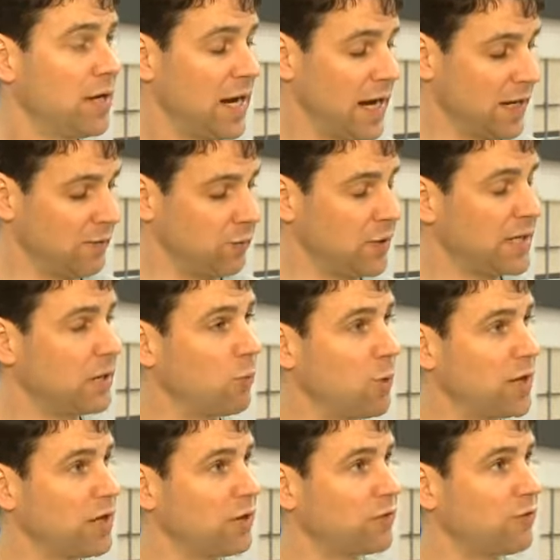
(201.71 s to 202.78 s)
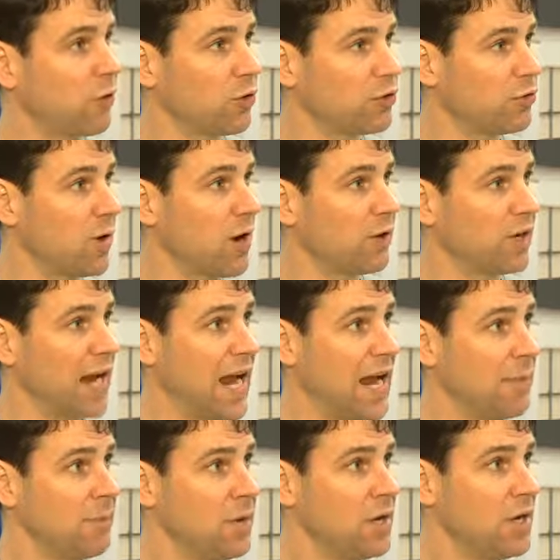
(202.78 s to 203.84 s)
And if we can win this first round
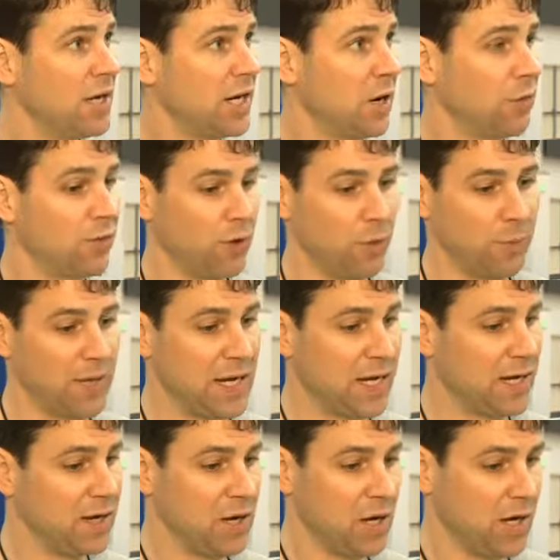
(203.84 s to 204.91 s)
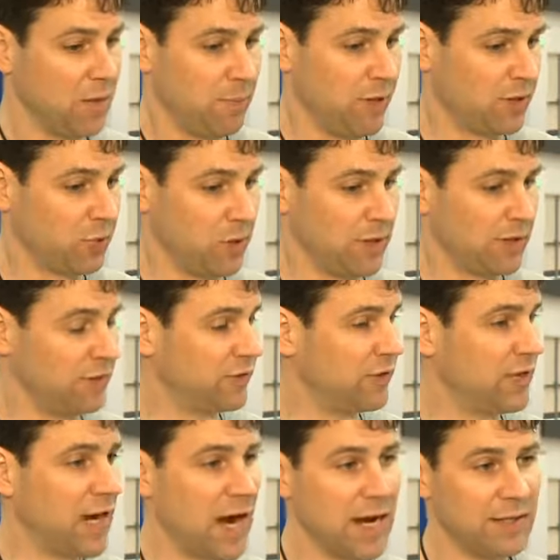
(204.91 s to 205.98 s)
game, they'll be between the
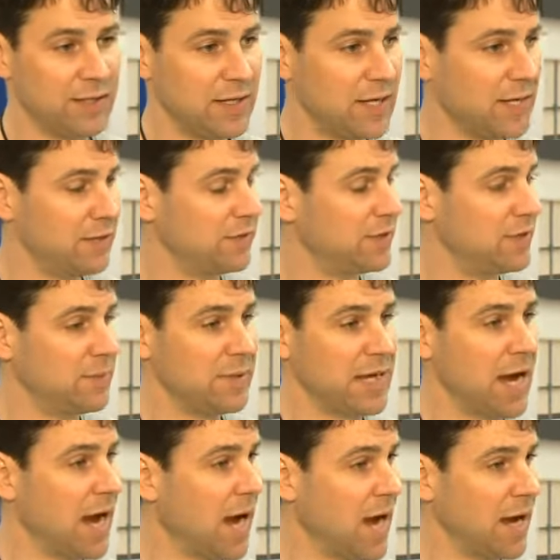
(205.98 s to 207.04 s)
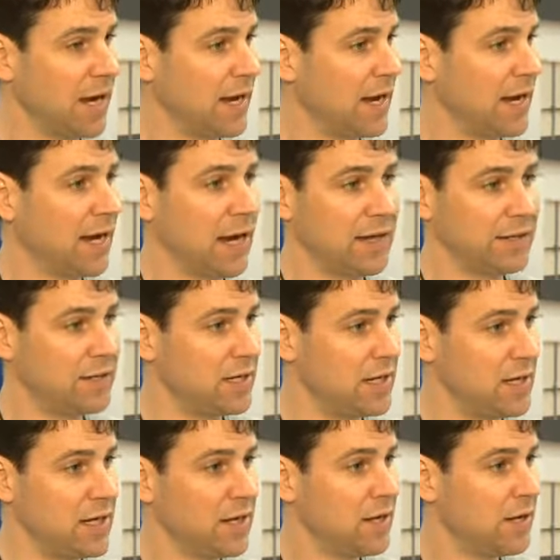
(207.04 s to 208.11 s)
CIT, CBI,
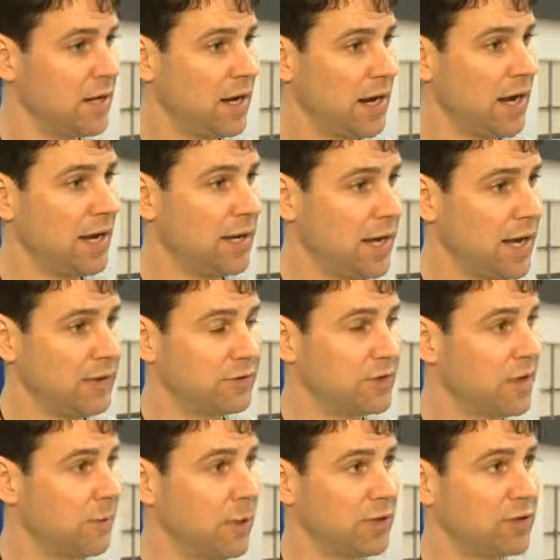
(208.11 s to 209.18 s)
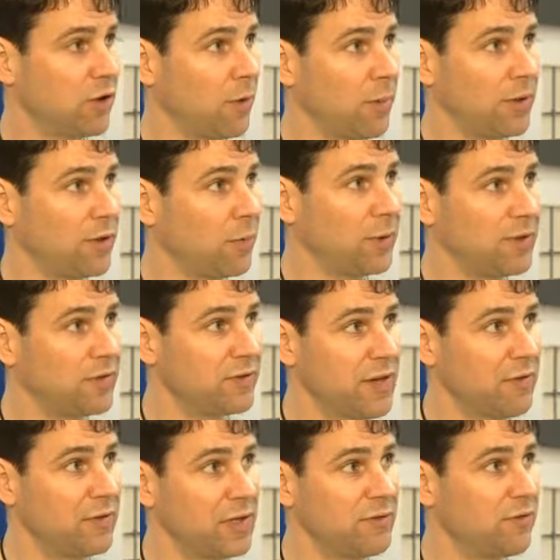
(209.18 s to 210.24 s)
NIT, and NCAA tournament, there'll be
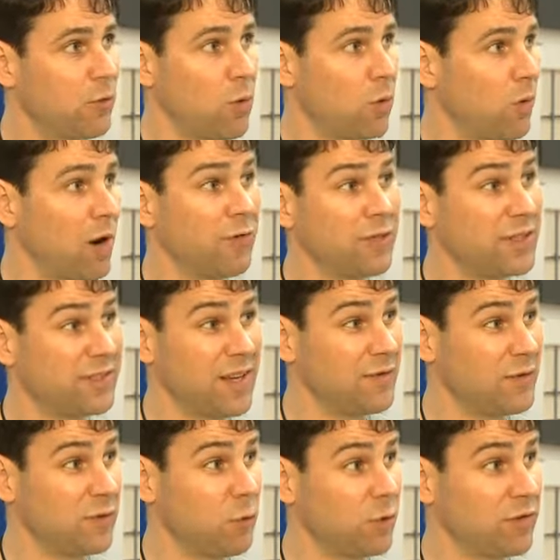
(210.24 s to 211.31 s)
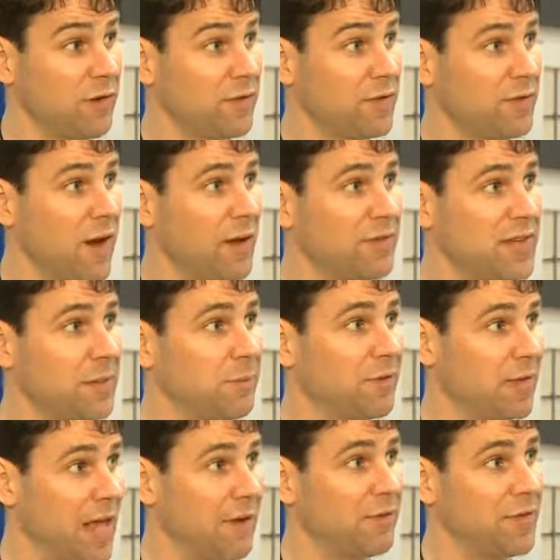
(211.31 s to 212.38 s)
74, 75 teams
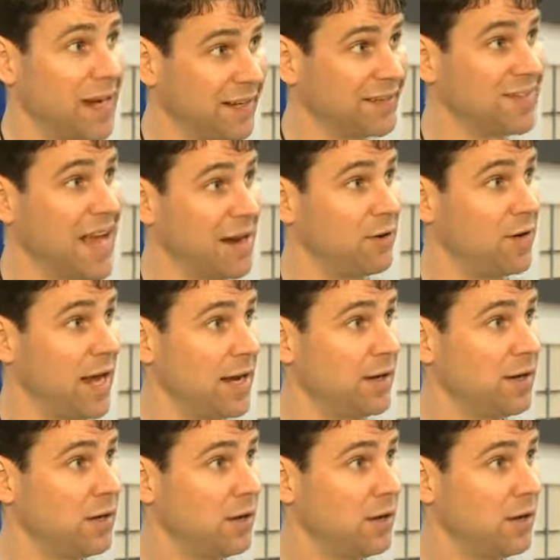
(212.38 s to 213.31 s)
left next Saturday.